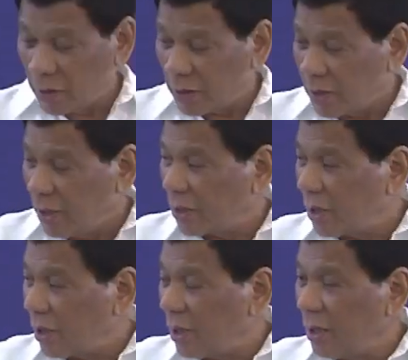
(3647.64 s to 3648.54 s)
the
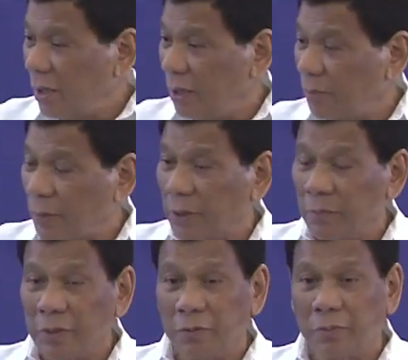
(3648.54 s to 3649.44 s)
DTI,
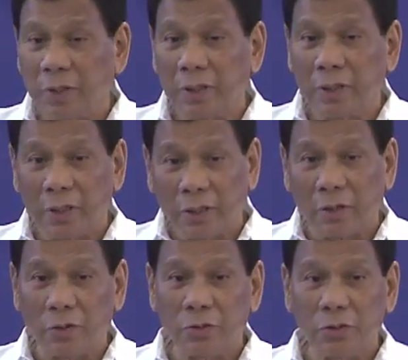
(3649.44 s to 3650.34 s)
Department of Trade,
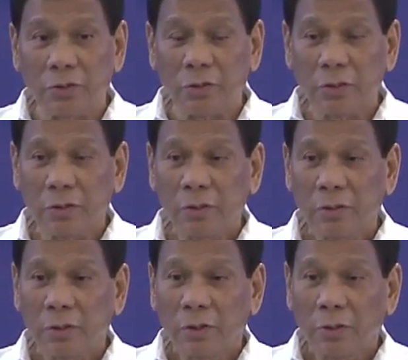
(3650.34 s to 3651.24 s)
Agriculture,
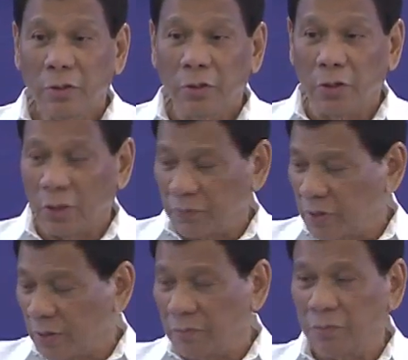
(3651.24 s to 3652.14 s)
you have
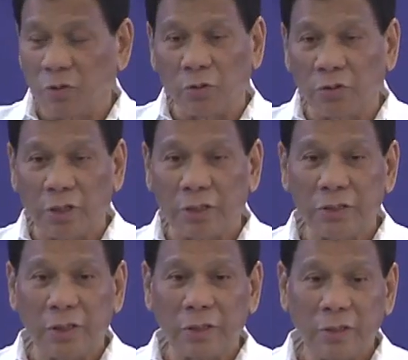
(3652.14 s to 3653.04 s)
some contracts
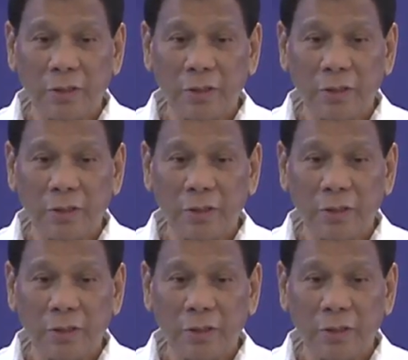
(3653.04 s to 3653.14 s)
there,